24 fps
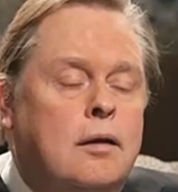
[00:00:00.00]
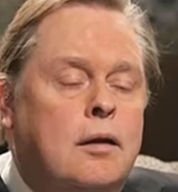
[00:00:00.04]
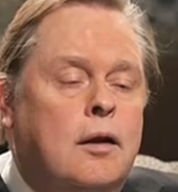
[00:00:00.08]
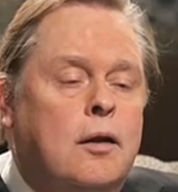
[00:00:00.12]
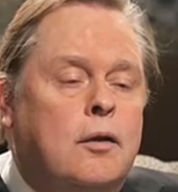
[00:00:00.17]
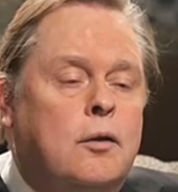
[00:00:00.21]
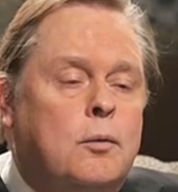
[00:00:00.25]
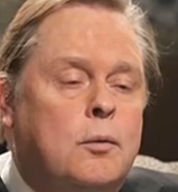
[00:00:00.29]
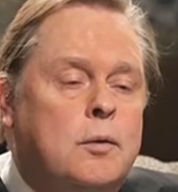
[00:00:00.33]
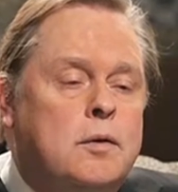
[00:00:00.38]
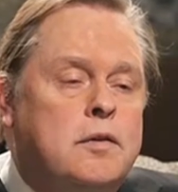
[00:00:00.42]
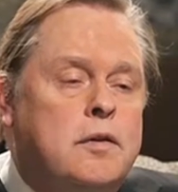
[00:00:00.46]

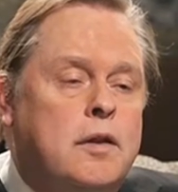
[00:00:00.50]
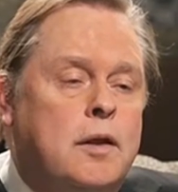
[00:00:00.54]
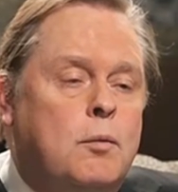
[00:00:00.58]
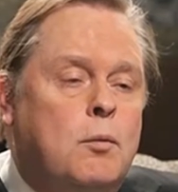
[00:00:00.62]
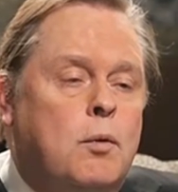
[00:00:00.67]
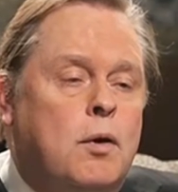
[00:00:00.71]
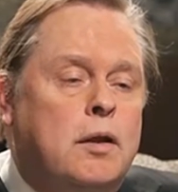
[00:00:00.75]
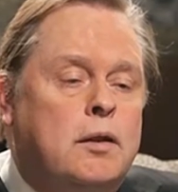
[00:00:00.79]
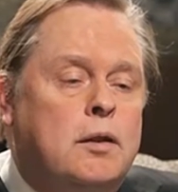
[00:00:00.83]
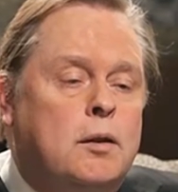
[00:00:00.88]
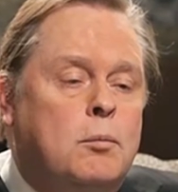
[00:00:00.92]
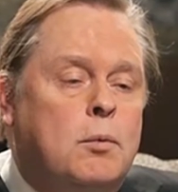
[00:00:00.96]
other words, they
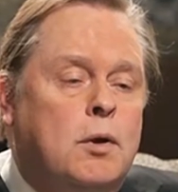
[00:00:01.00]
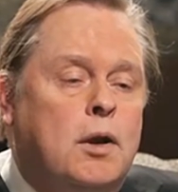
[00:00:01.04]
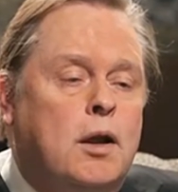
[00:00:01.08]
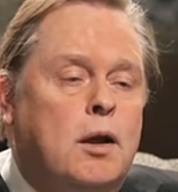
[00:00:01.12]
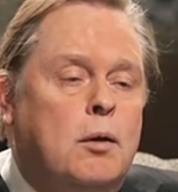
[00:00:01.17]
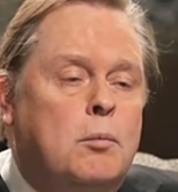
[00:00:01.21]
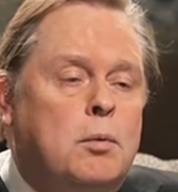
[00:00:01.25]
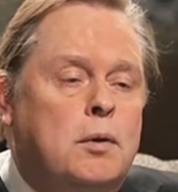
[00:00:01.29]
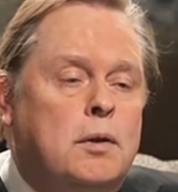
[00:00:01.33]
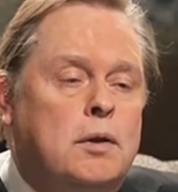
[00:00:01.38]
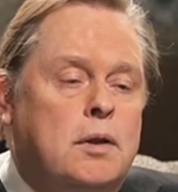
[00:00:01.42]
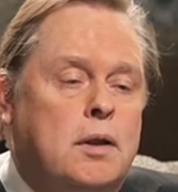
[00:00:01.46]
want the
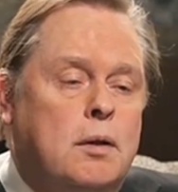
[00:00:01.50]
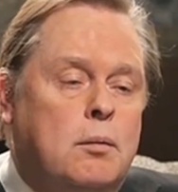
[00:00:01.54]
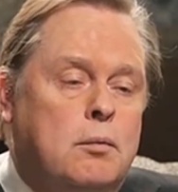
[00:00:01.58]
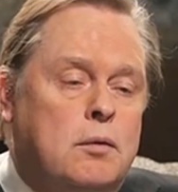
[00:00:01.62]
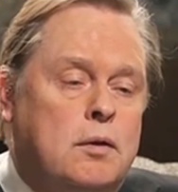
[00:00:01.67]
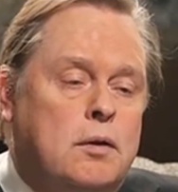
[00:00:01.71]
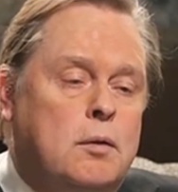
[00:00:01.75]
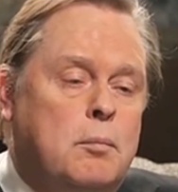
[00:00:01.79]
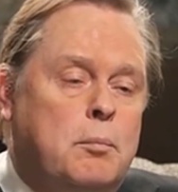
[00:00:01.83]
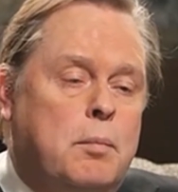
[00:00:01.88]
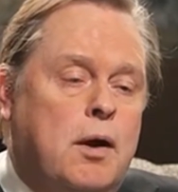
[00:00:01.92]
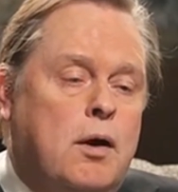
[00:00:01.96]

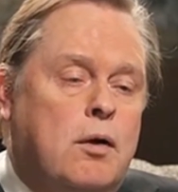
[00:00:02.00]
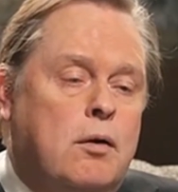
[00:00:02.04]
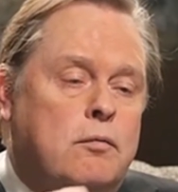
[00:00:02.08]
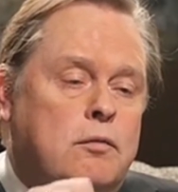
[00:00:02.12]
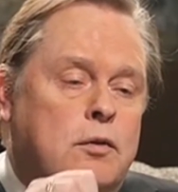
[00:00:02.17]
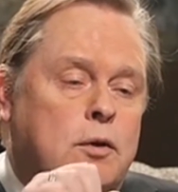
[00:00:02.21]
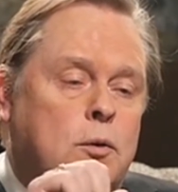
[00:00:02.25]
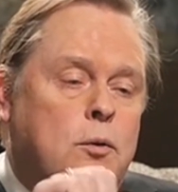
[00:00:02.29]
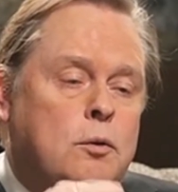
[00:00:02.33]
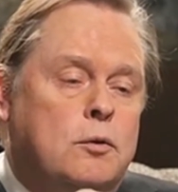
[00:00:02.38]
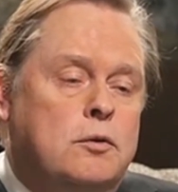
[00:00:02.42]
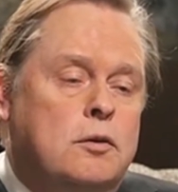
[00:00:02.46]
monopoly. The power of
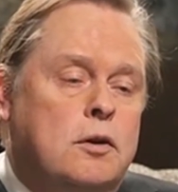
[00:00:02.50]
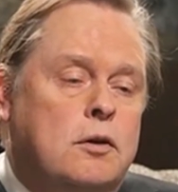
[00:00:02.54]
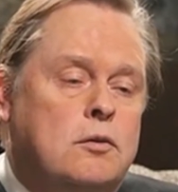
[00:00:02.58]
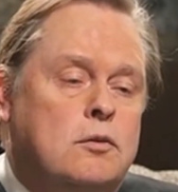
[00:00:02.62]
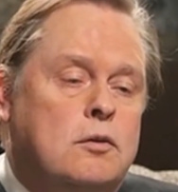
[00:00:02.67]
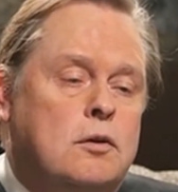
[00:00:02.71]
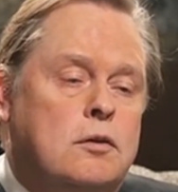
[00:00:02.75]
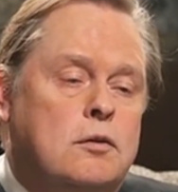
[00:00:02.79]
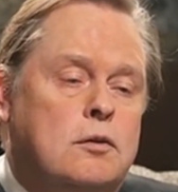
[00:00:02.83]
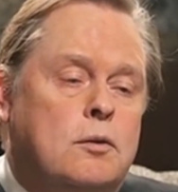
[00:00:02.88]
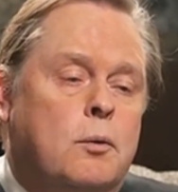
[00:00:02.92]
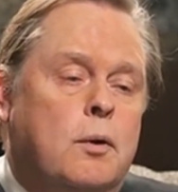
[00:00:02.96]

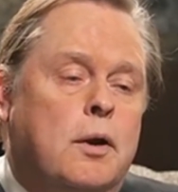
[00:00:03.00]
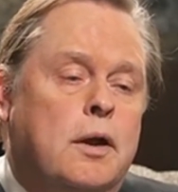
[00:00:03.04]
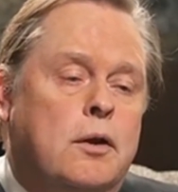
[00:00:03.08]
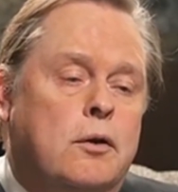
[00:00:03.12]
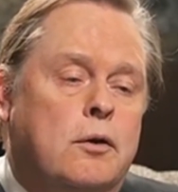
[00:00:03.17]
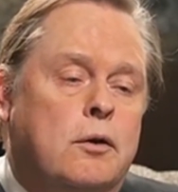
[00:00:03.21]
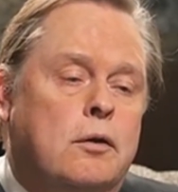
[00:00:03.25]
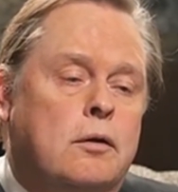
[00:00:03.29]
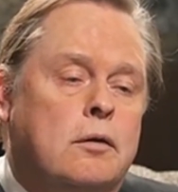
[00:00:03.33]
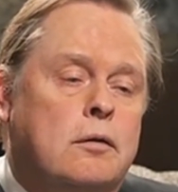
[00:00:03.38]
negotiation is greater.